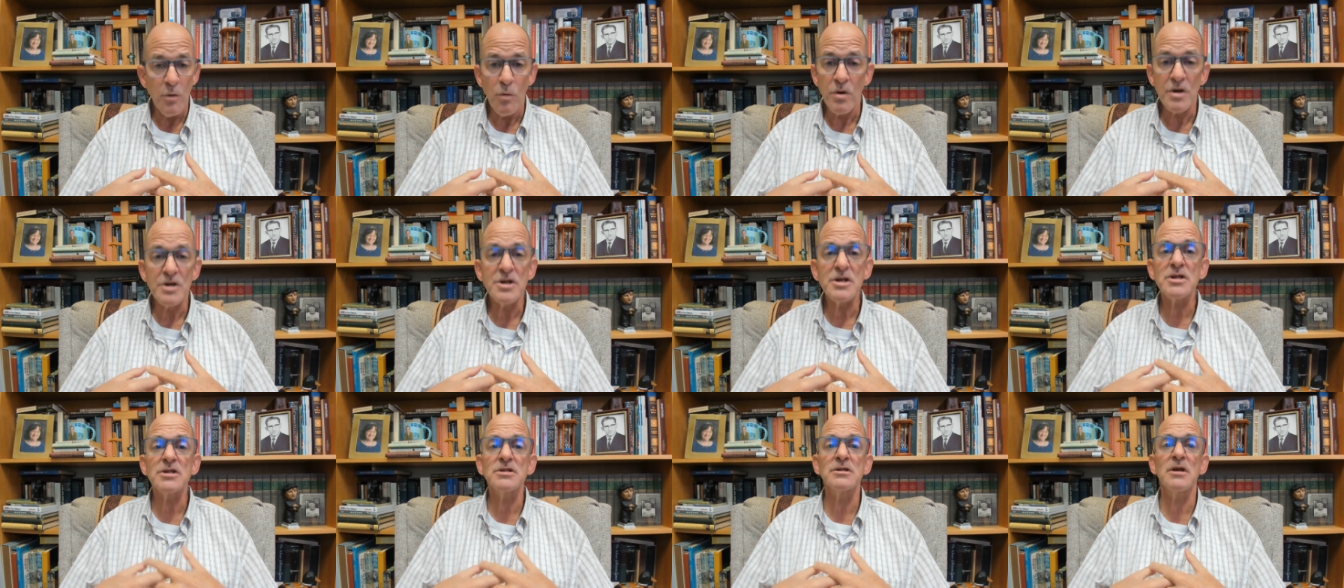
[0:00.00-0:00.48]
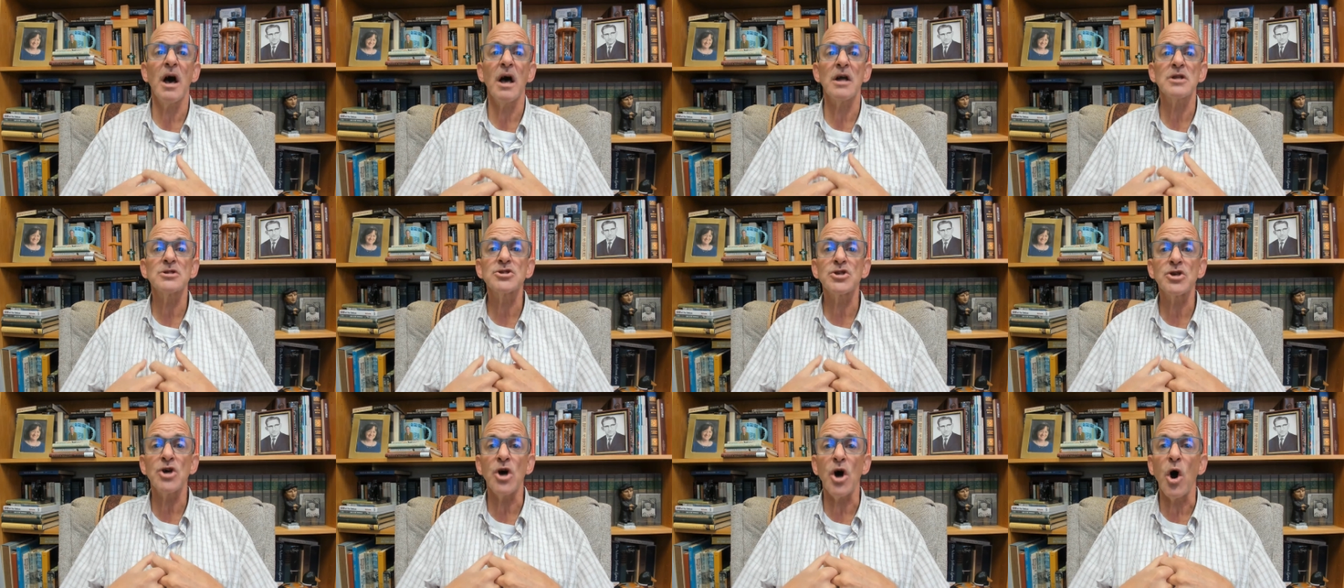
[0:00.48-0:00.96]
We're just
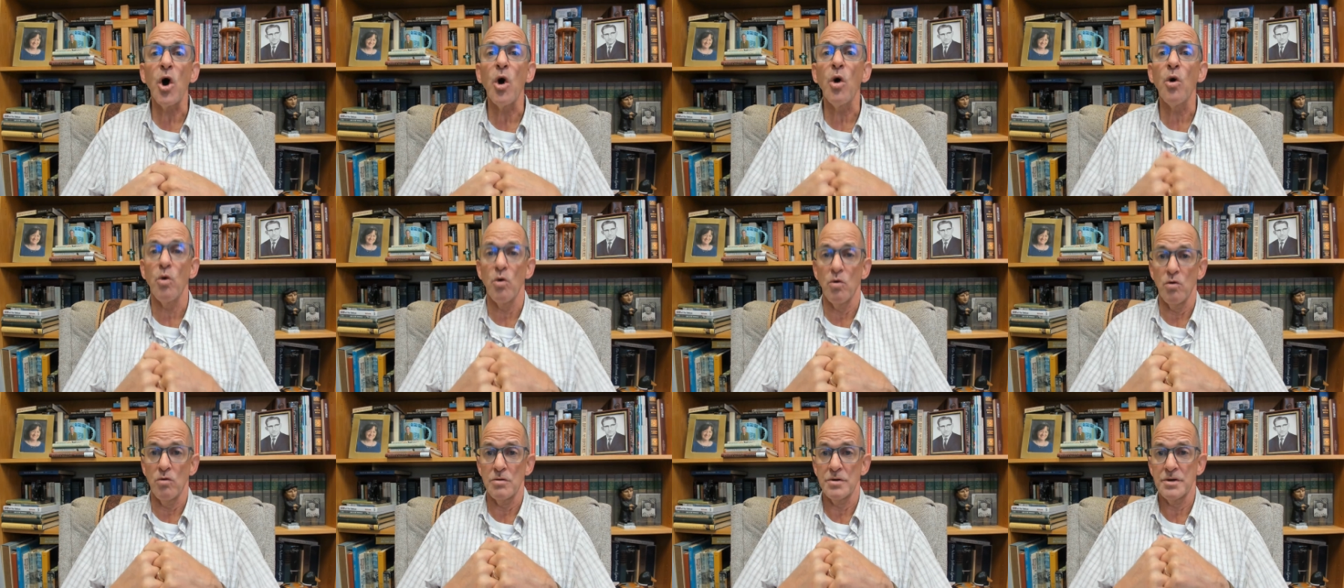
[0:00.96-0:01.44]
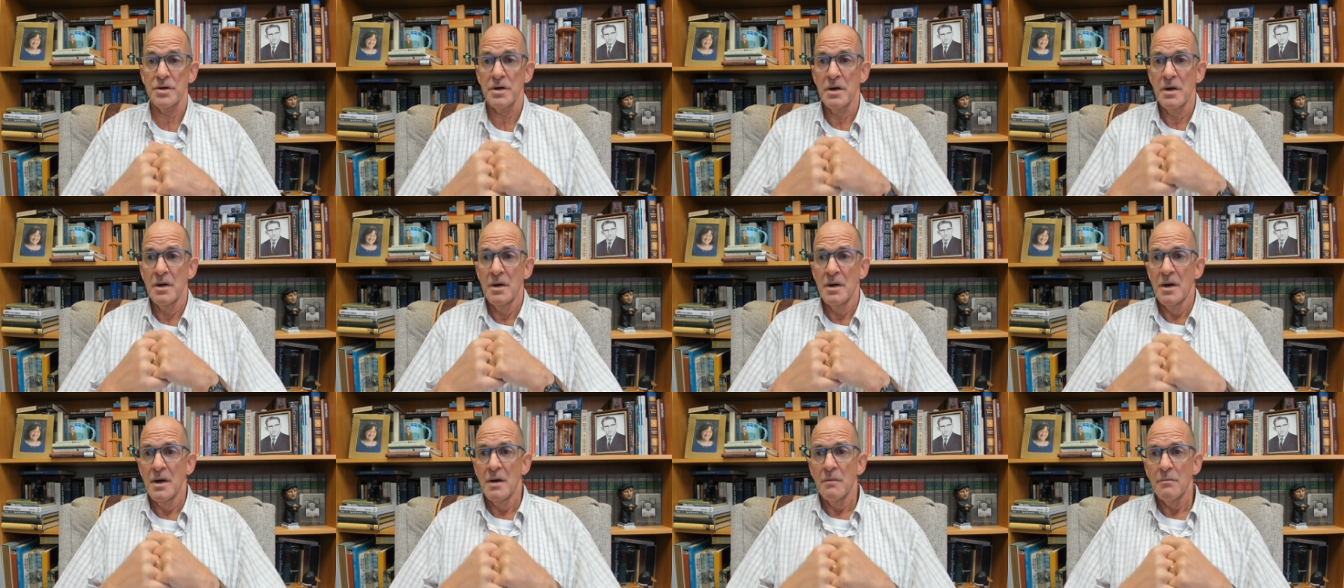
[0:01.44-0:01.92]
not told,
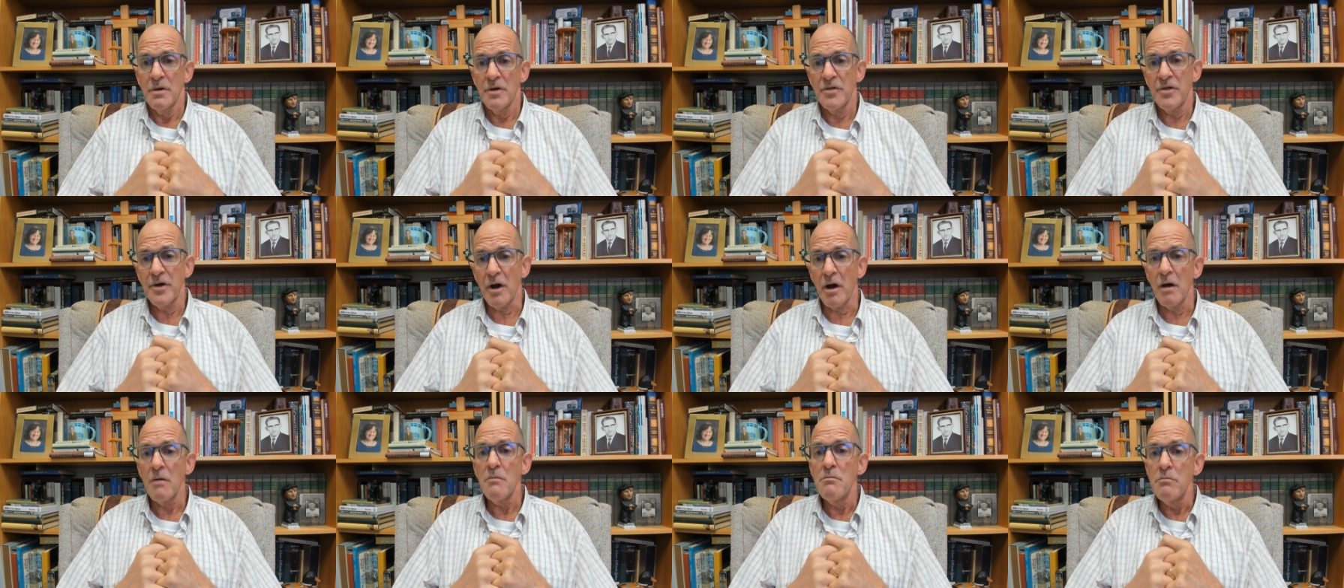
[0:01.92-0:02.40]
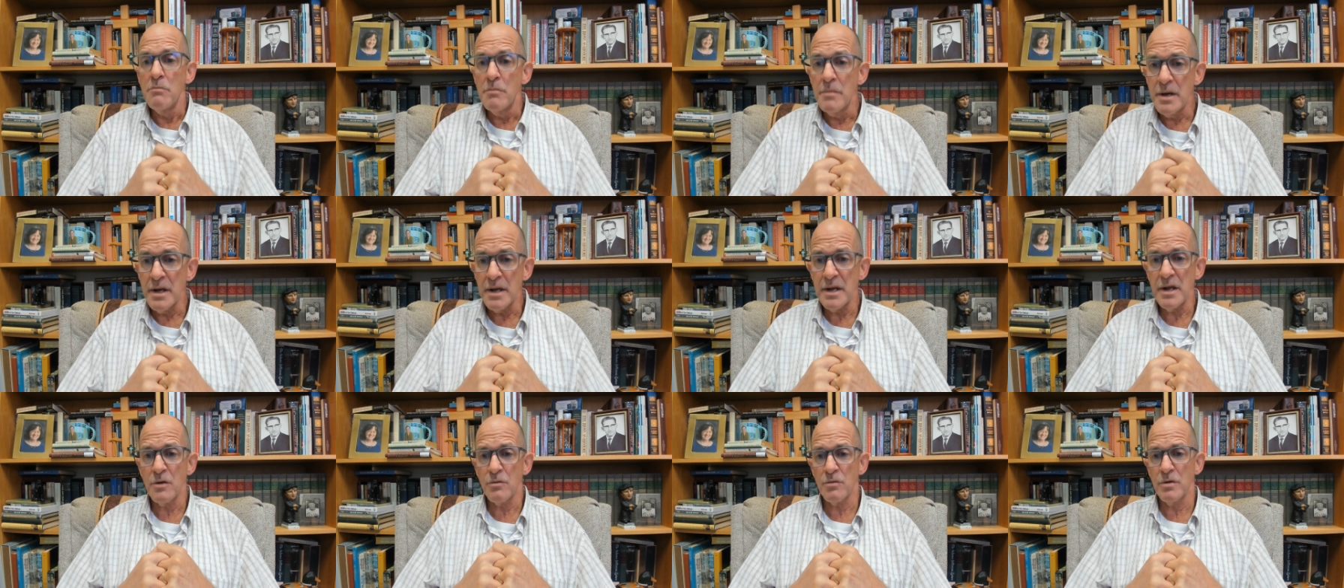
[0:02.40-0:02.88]
but there are
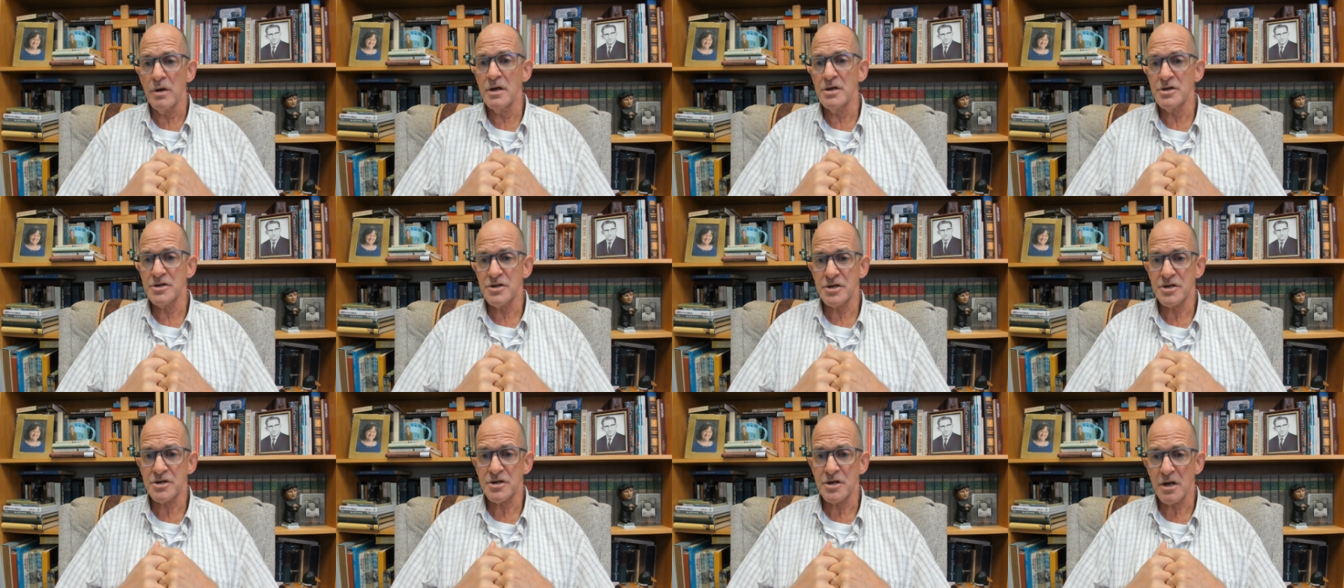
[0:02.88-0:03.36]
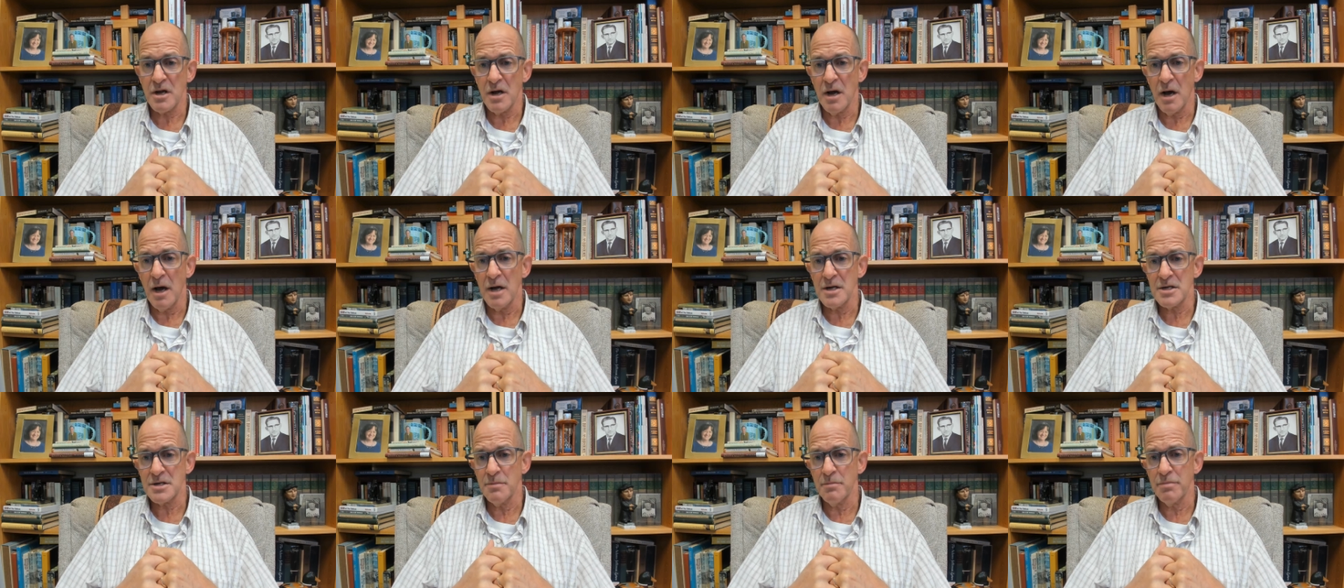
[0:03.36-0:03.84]
many reasons to
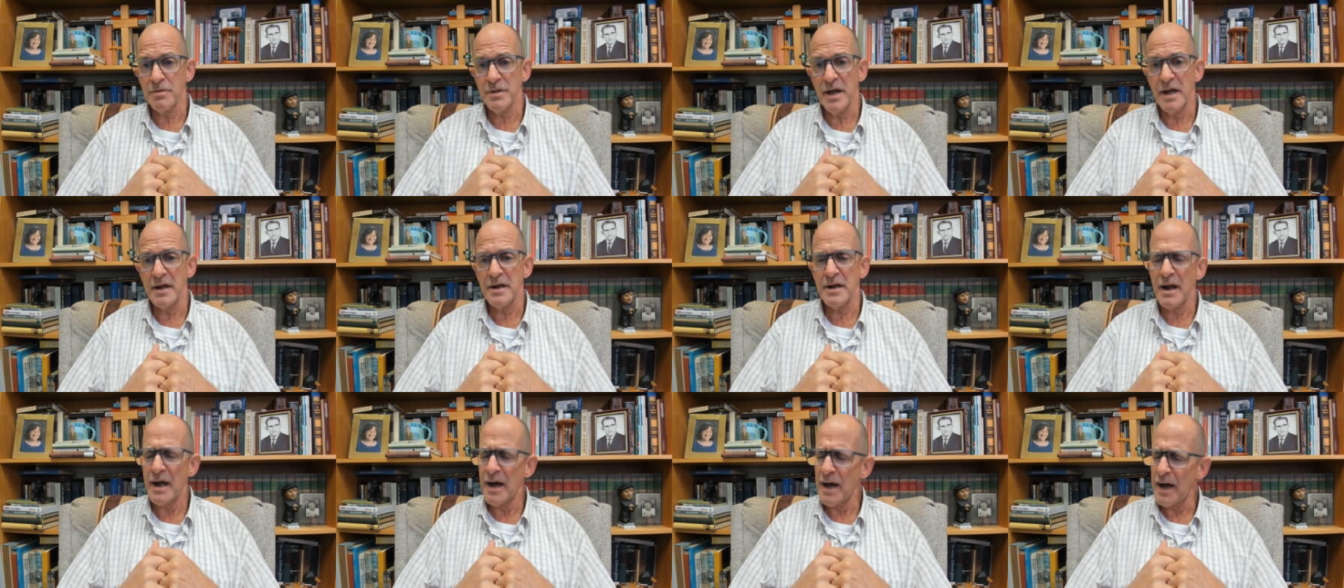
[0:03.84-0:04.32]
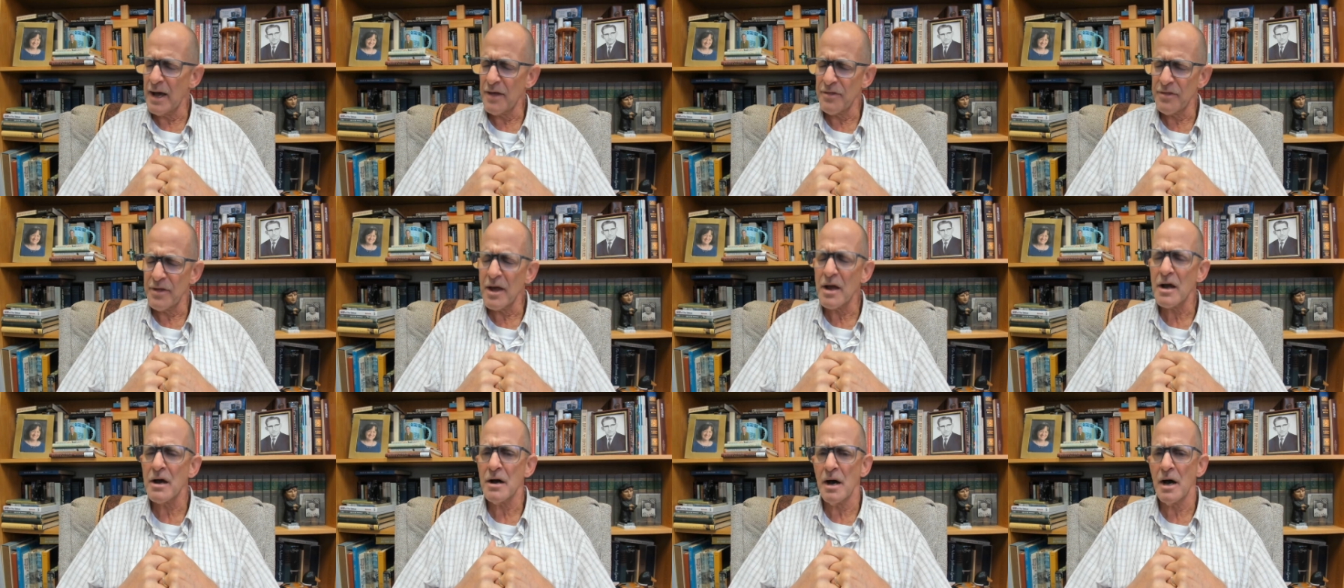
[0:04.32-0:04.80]
contemplate, and I
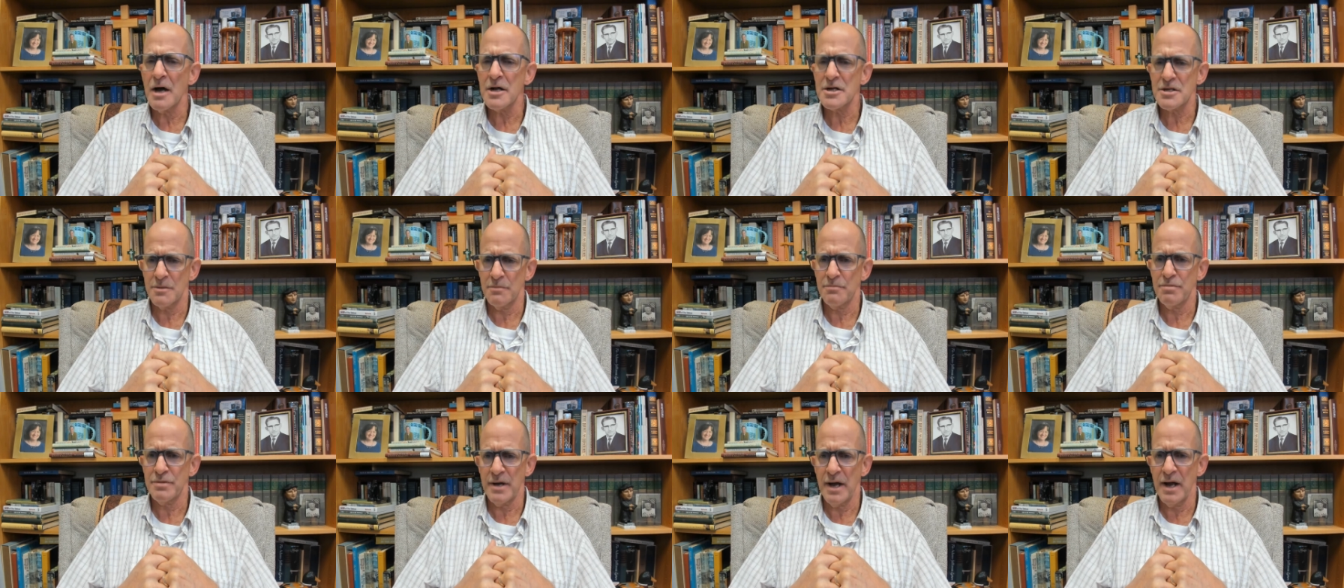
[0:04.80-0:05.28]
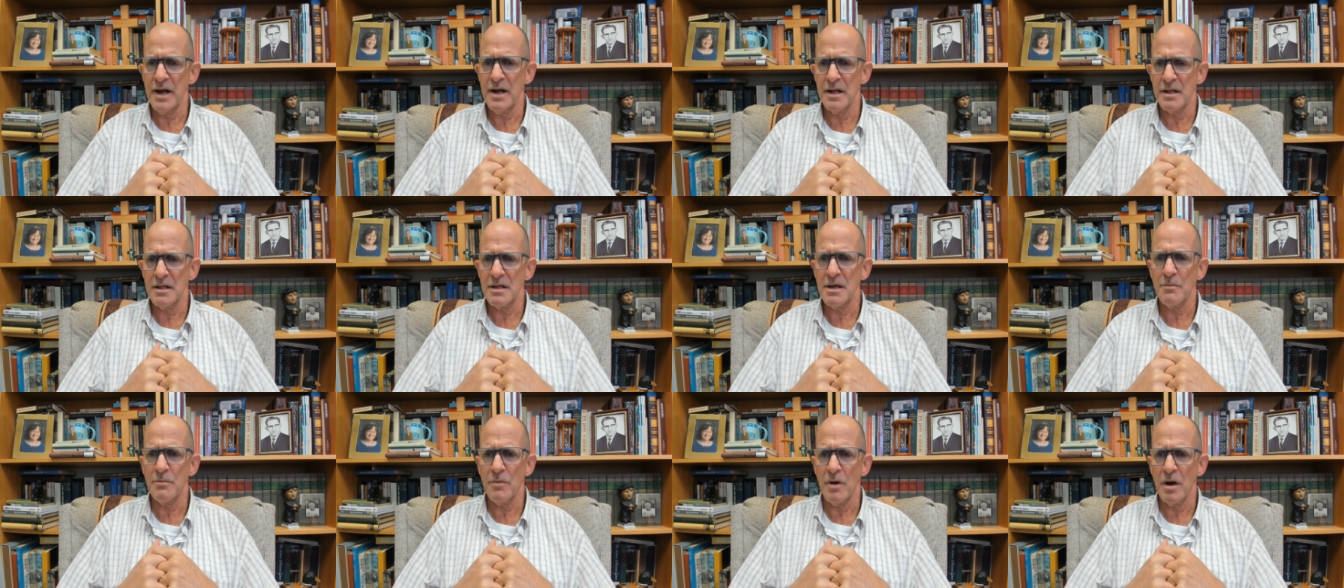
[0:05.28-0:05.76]
think
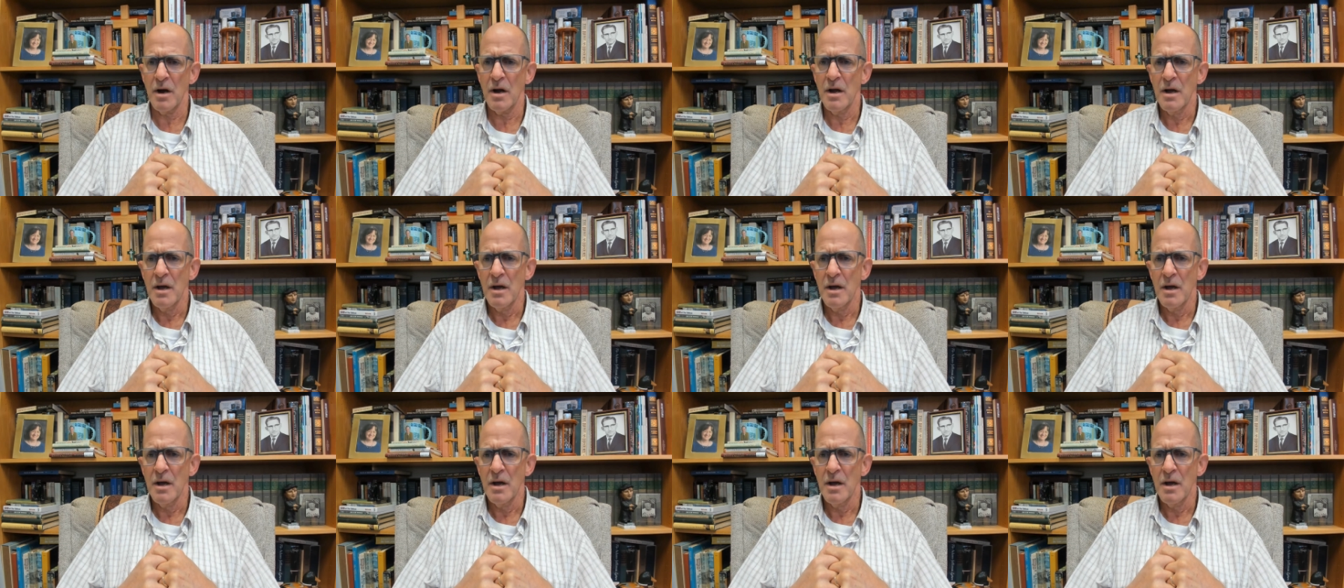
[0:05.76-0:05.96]
contemplating them